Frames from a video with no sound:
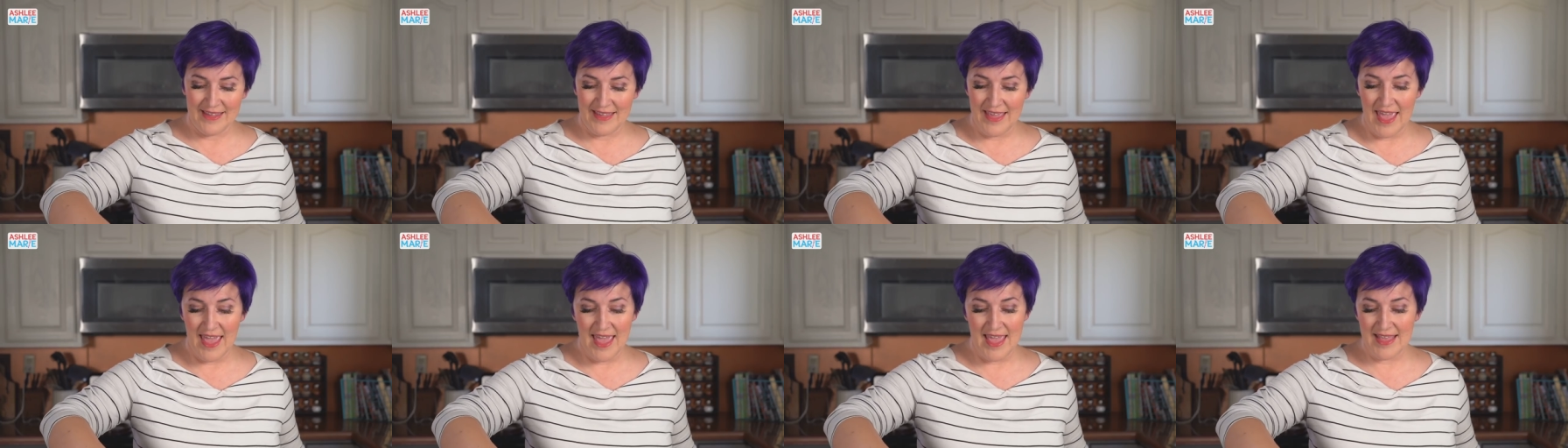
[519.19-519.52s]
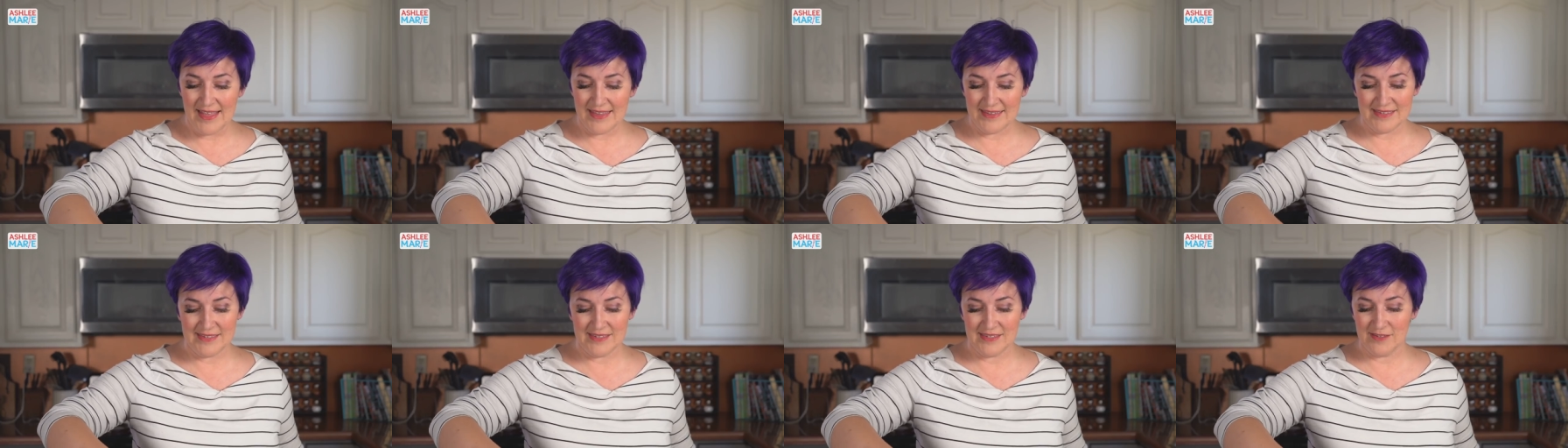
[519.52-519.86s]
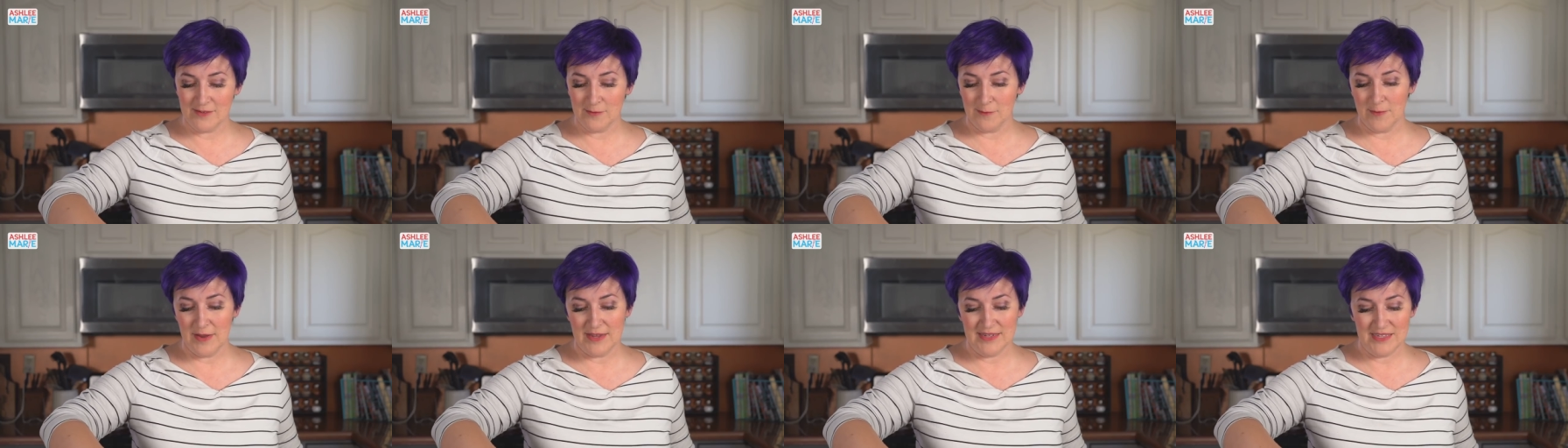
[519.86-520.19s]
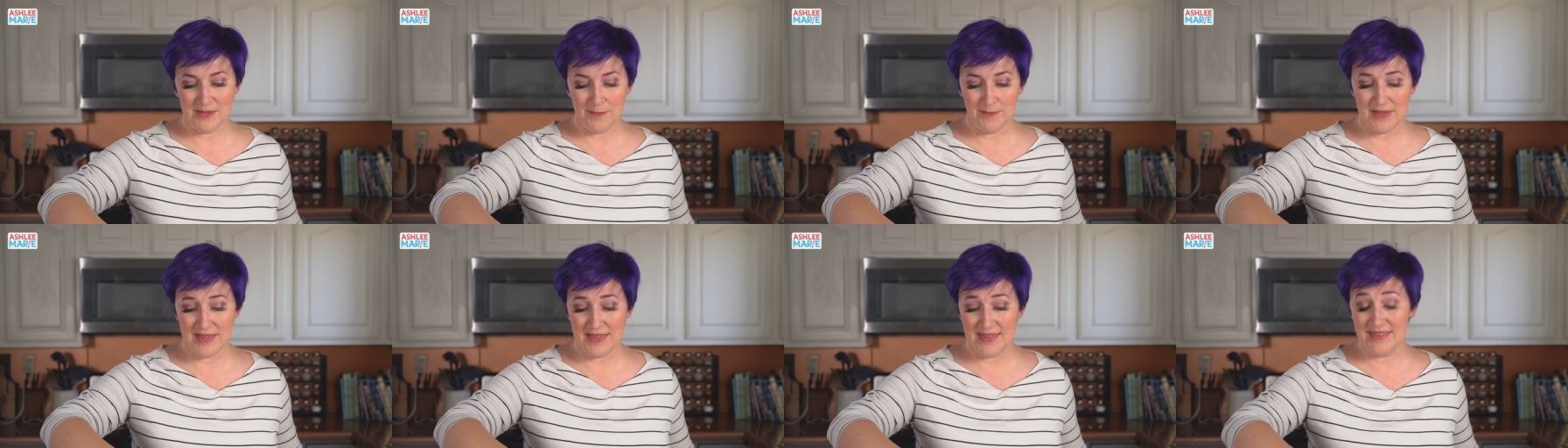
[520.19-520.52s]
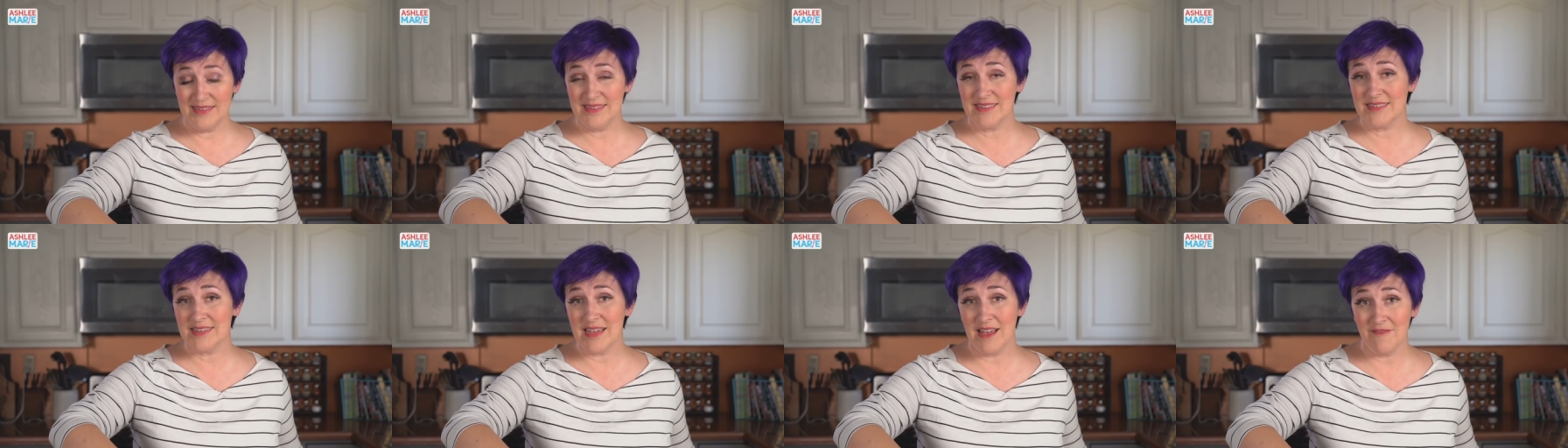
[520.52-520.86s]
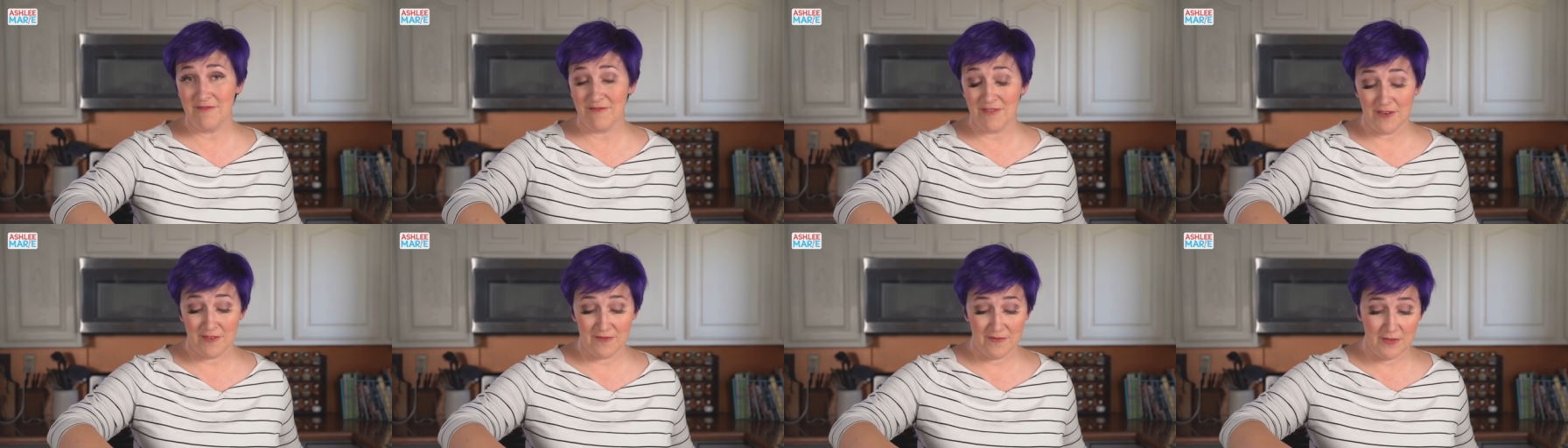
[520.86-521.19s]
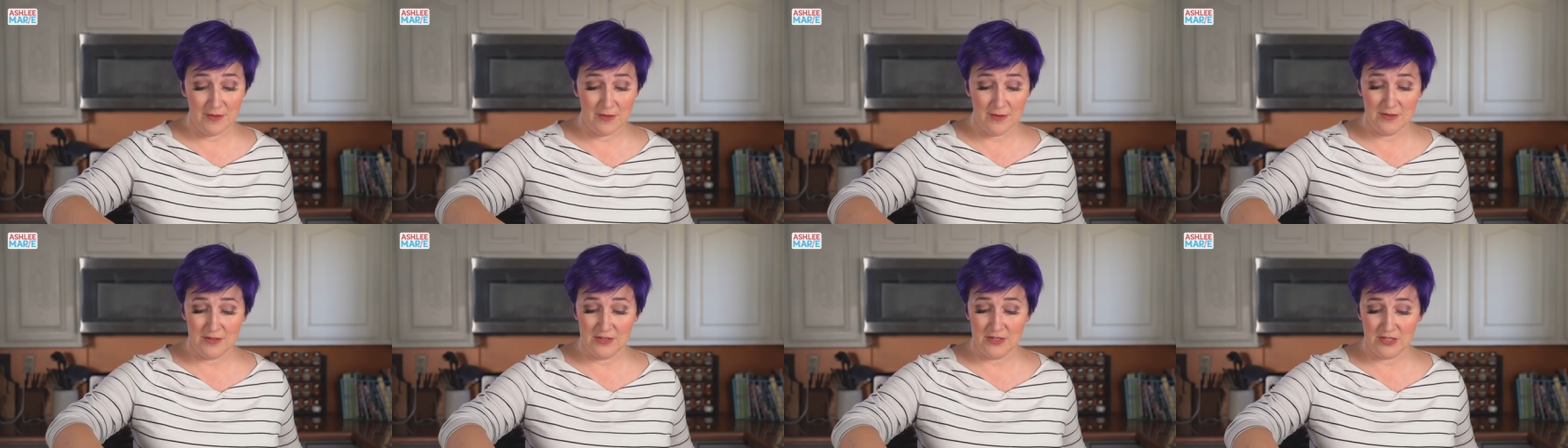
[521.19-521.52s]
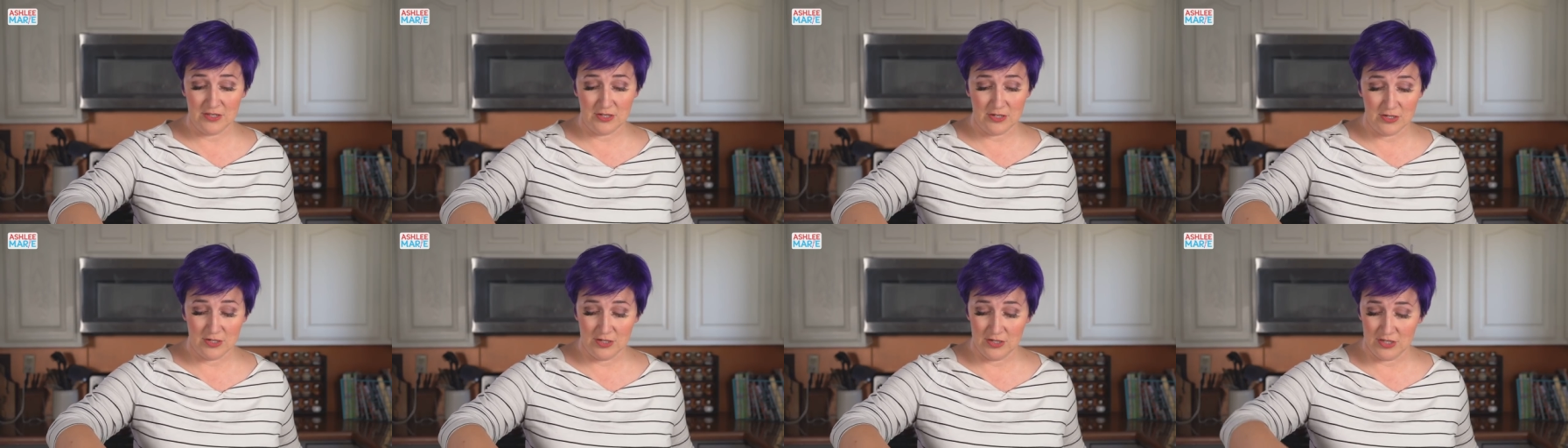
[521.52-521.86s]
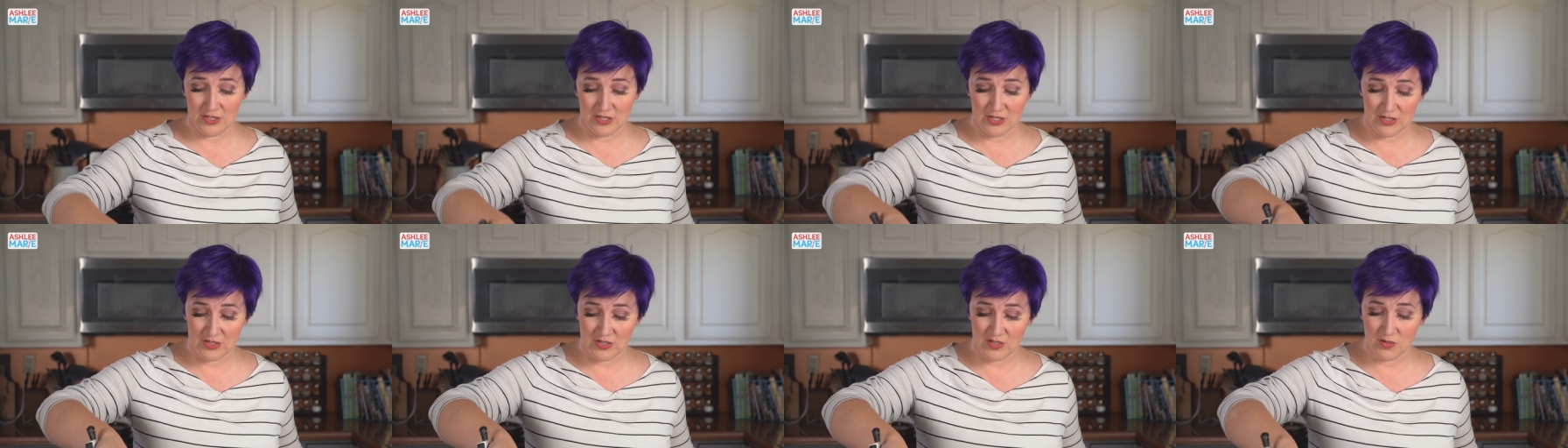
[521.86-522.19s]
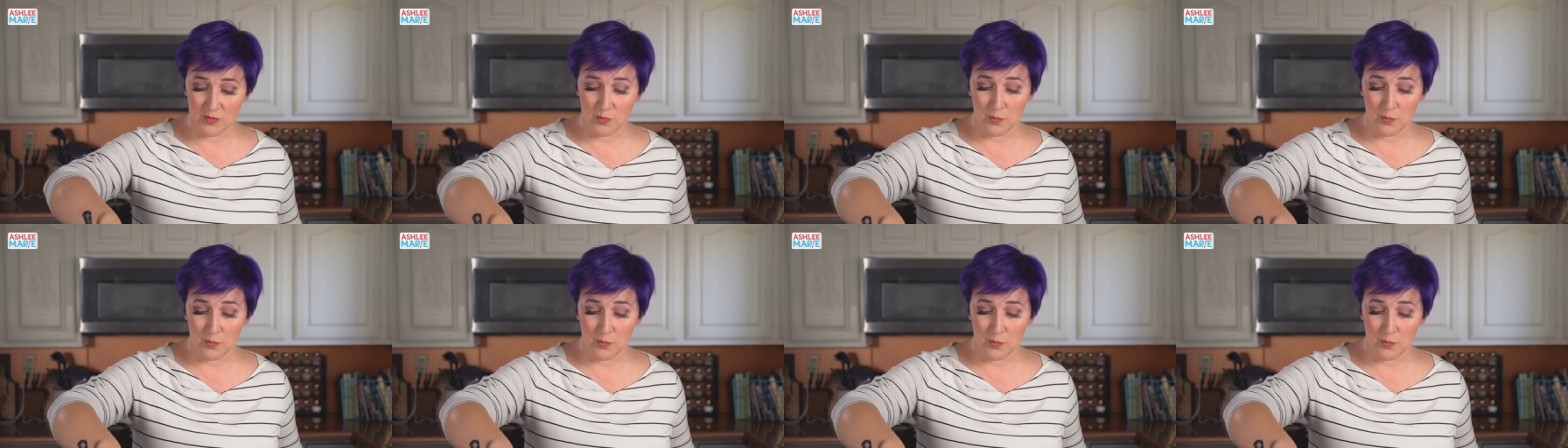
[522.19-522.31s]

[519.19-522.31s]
Cakes, recipes, comfort food, desserts,